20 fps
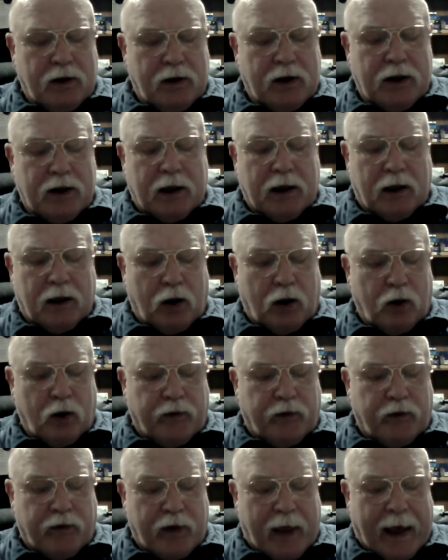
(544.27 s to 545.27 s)
can get a loan
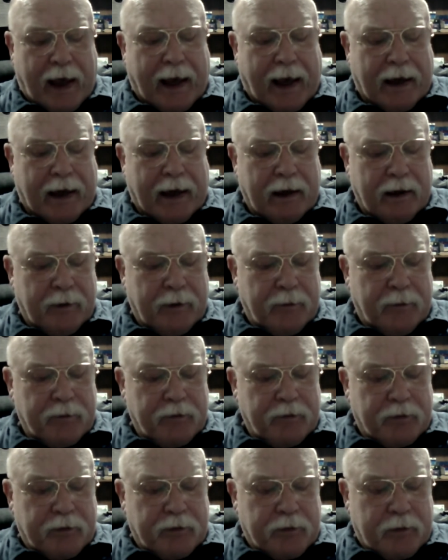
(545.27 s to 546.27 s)
for that.
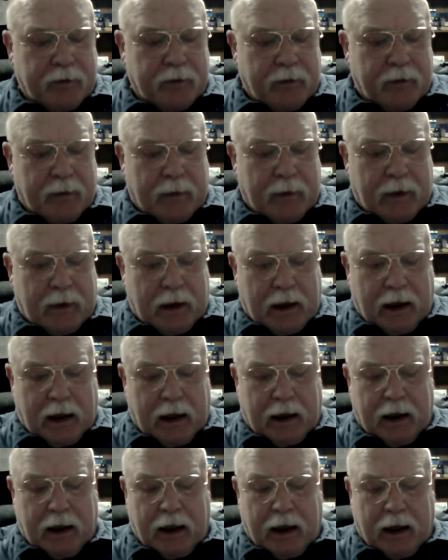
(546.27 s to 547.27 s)

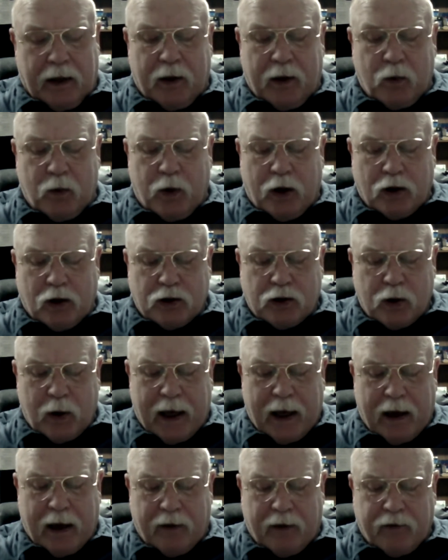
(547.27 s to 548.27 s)
And then we also
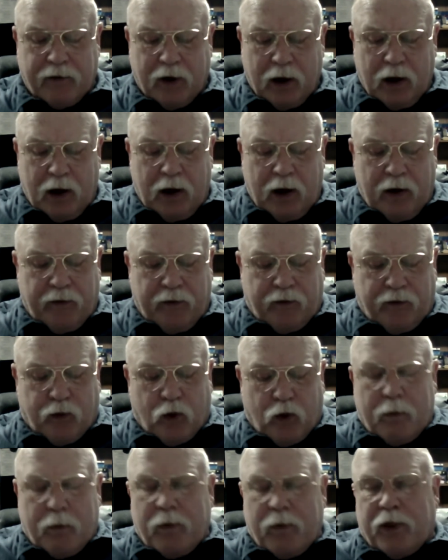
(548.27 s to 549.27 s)
have
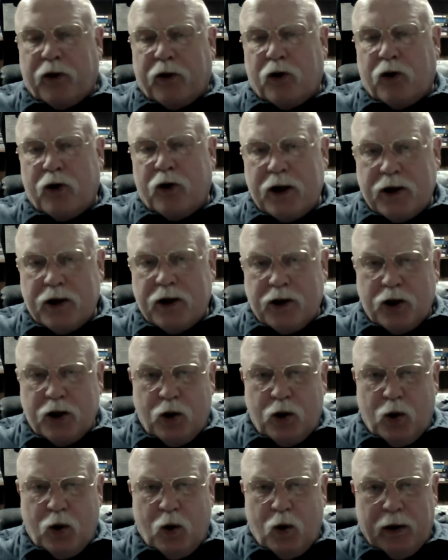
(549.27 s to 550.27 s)
Form
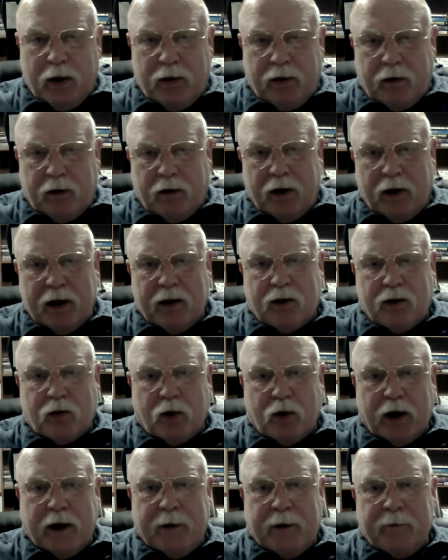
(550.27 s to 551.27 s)
32 and
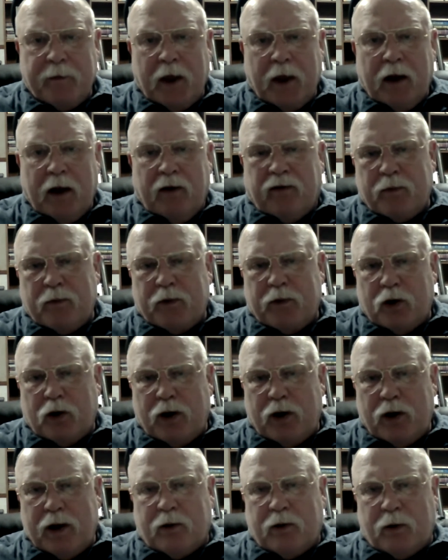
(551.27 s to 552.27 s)
33. Form
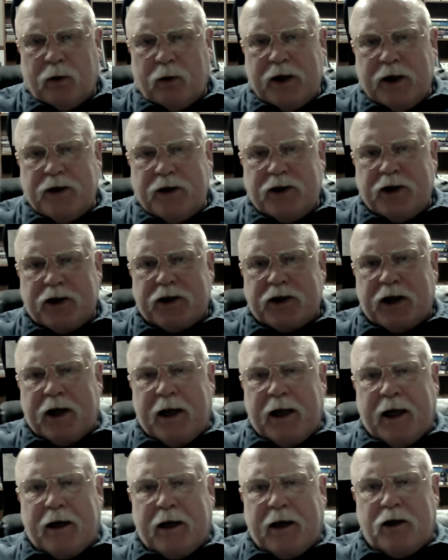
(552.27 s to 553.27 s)
33 is just
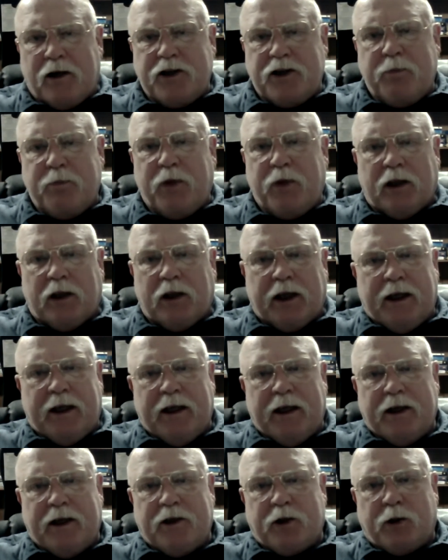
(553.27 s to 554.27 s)
an energy billing
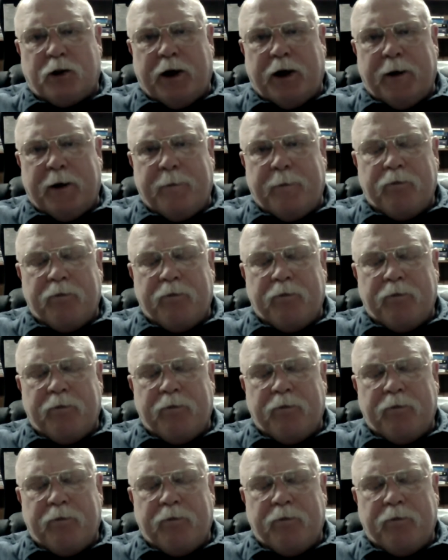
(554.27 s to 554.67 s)
history.